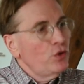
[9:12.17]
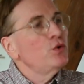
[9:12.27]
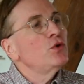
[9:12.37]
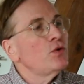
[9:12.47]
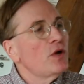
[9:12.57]

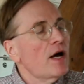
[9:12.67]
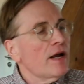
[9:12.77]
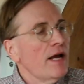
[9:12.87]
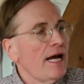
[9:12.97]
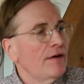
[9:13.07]
You do
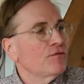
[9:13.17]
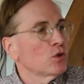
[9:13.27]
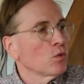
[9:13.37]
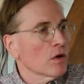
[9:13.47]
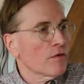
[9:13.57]
not have
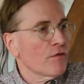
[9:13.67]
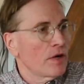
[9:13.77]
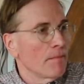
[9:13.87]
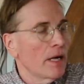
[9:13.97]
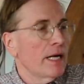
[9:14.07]
to work for
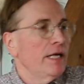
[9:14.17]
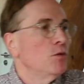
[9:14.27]
your money.